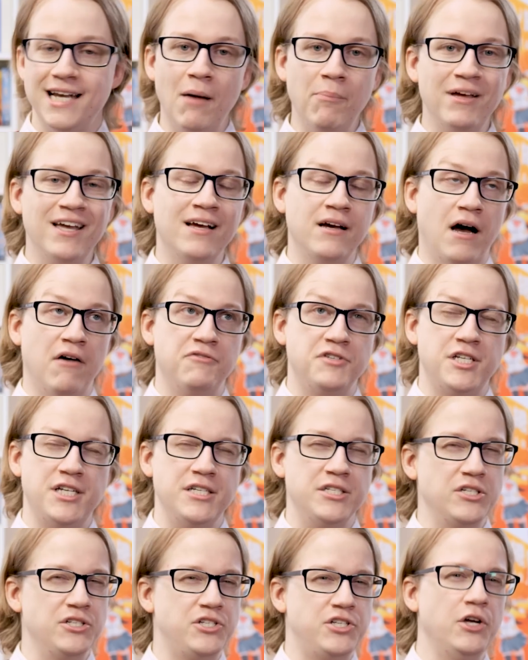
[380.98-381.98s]
Dubbing of
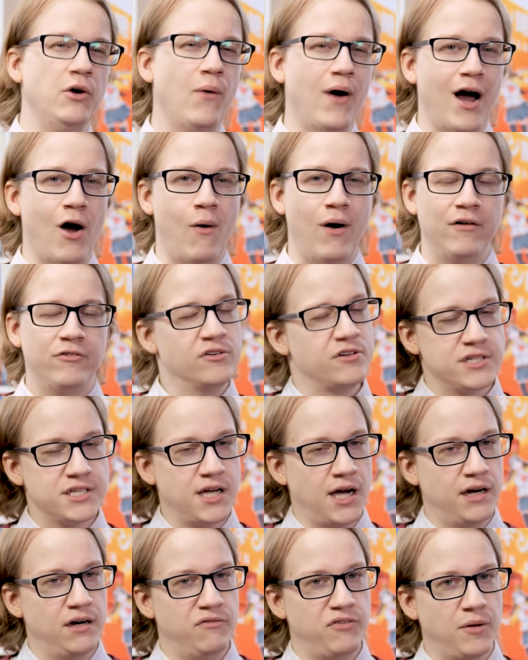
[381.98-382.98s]
season two, however, is
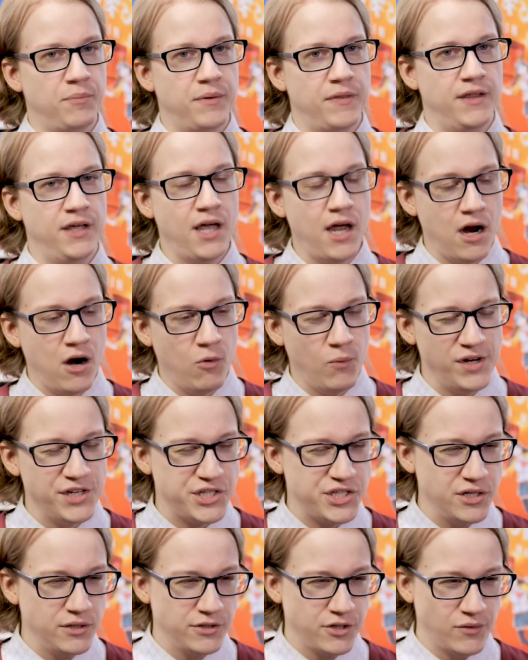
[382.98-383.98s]
kind of up in the air. We
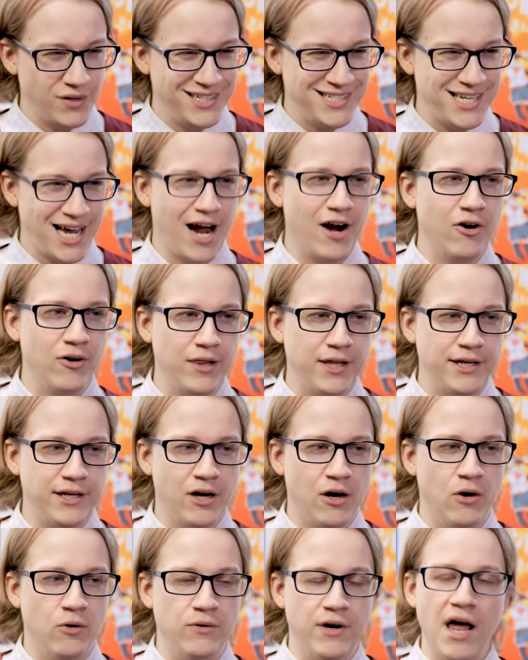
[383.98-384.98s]
still don't entirely
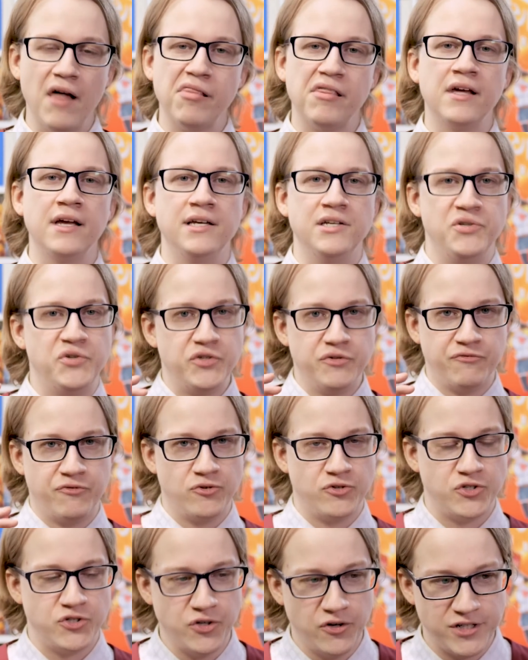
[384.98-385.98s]
know. Nothing is
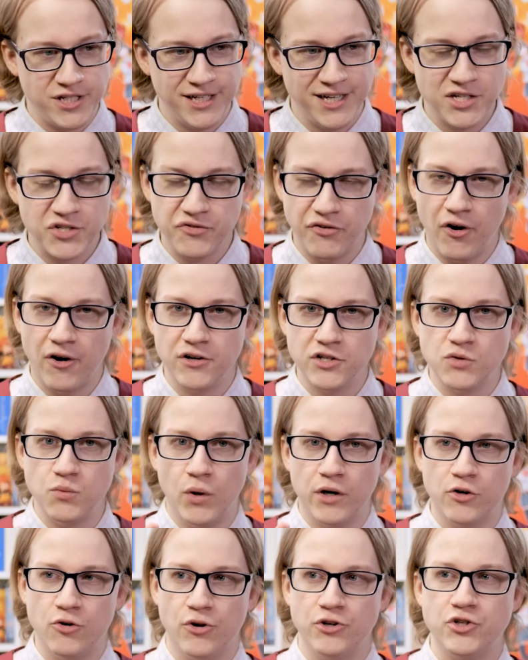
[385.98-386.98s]
for certain as far as
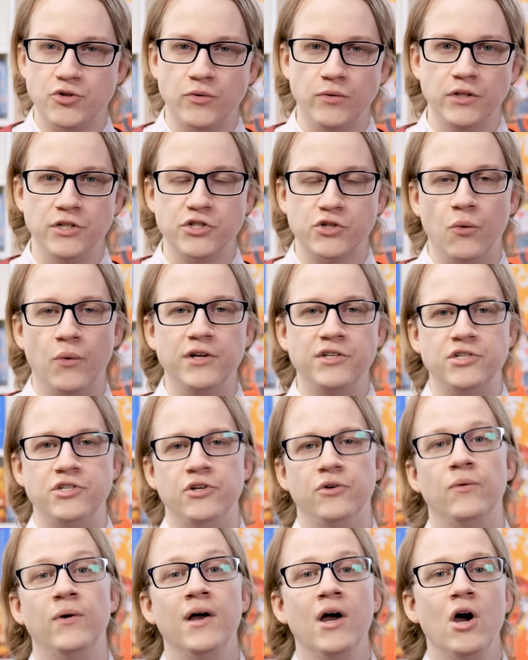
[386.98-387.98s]
what Crunchyroll is going to
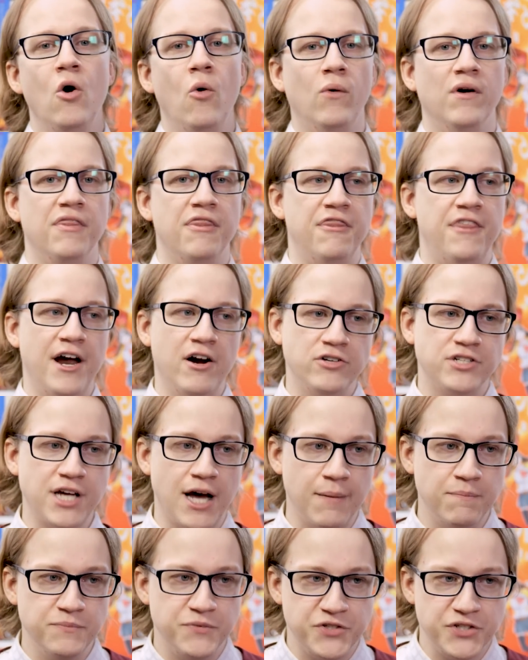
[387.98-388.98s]
do with their
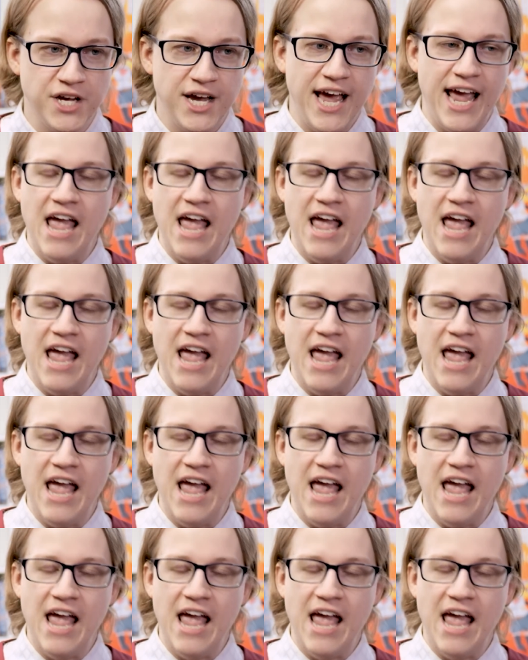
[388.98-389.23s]
dubs,